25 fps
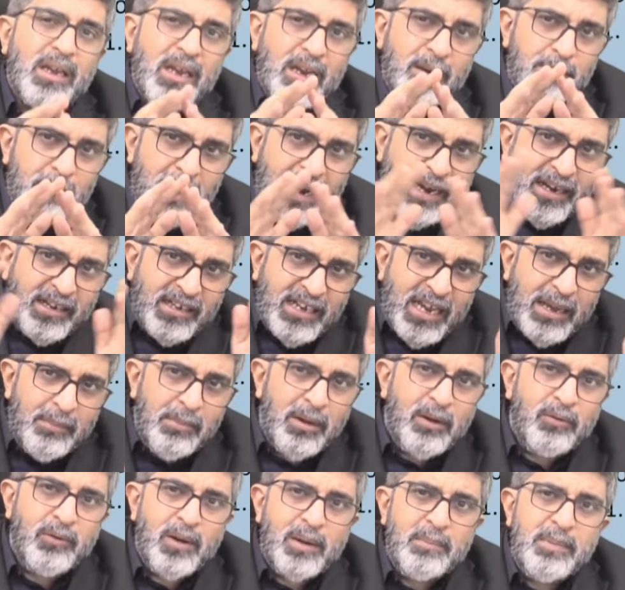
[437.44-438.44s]
my
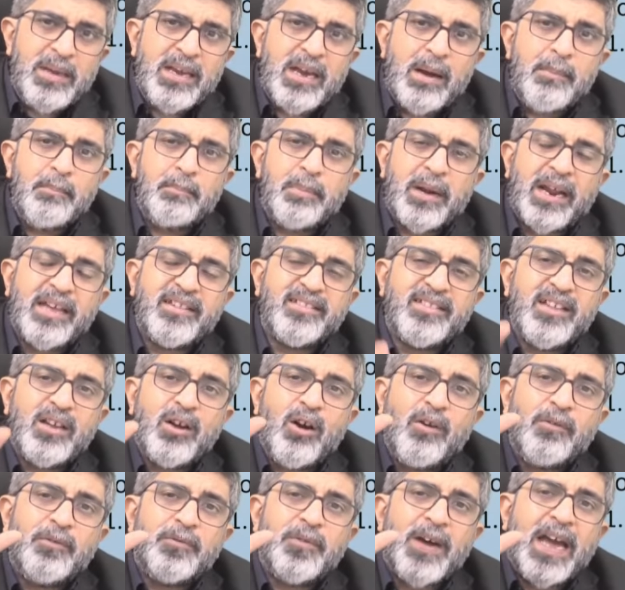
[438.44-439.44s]
table will be comprising
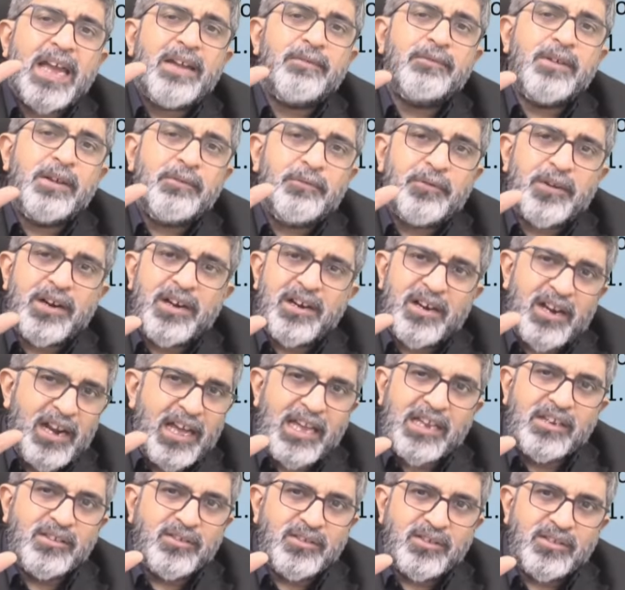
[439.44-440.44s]
of 5 different
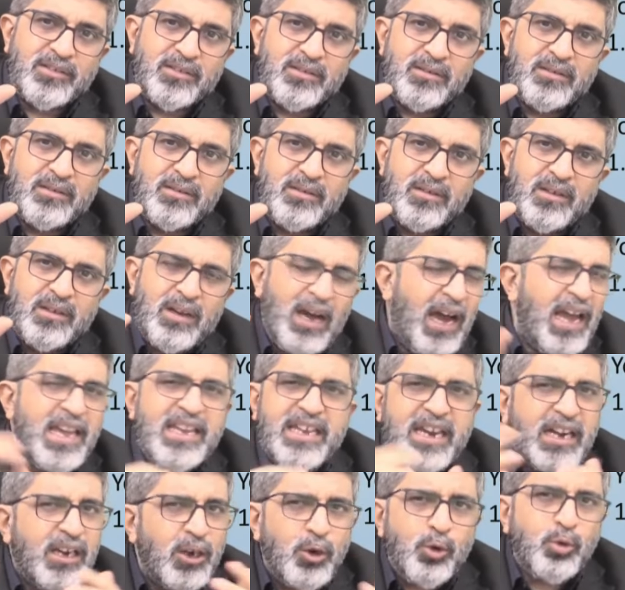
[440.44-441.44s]
lines. I
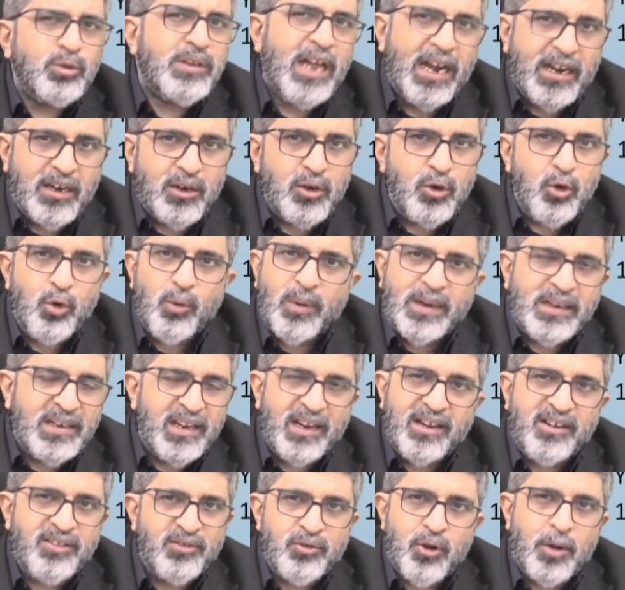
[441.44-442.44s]
can do that, no one
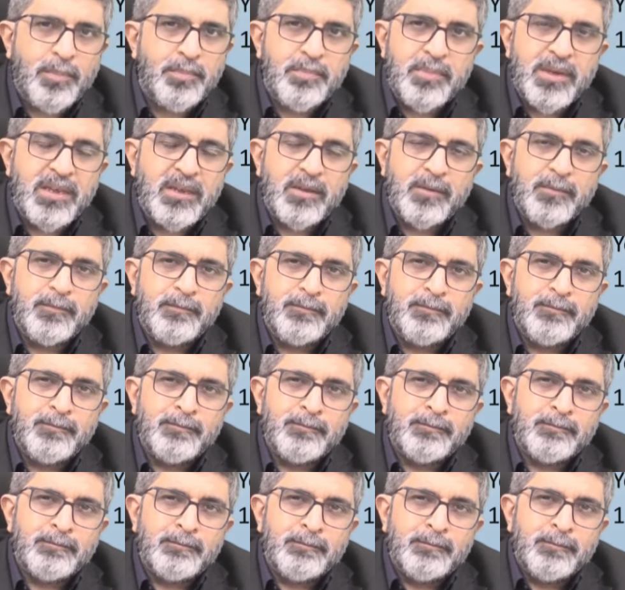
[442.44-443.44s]
can stop me.
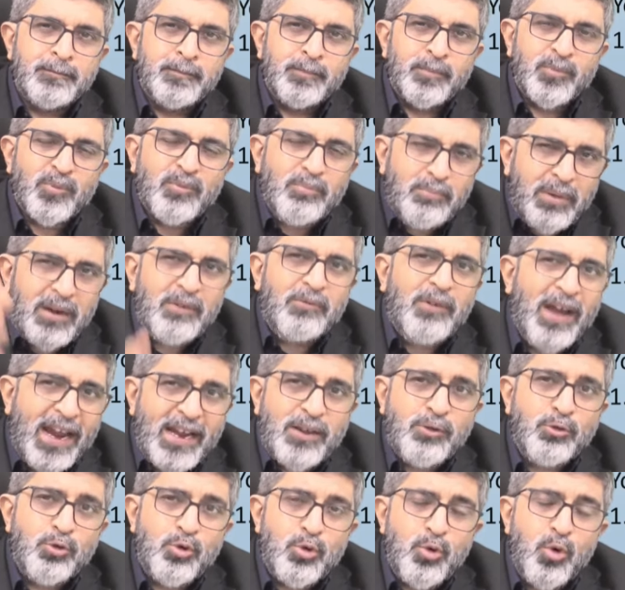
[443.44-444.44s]
But why
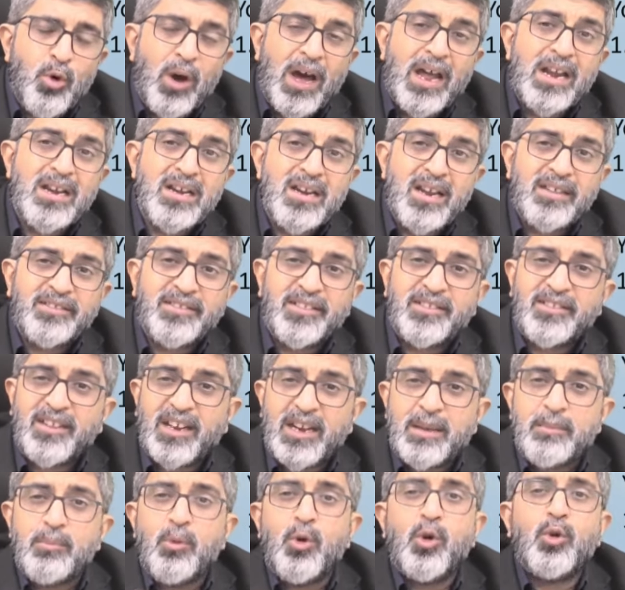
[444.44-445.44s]
to do
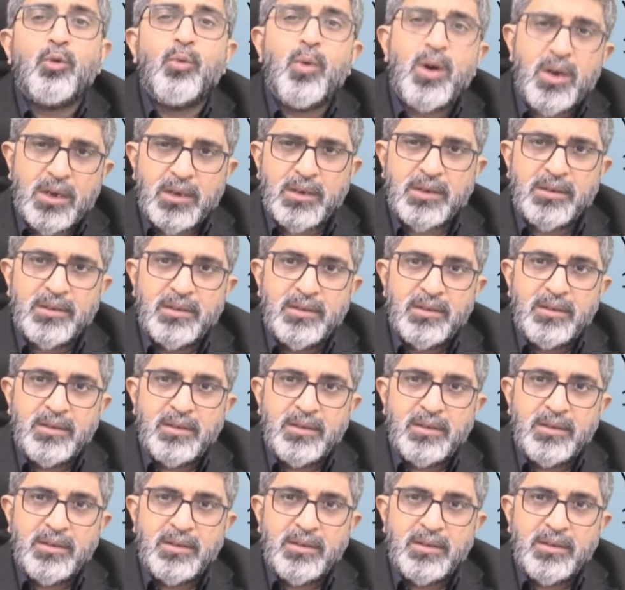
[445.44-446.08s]
unnecessary more work?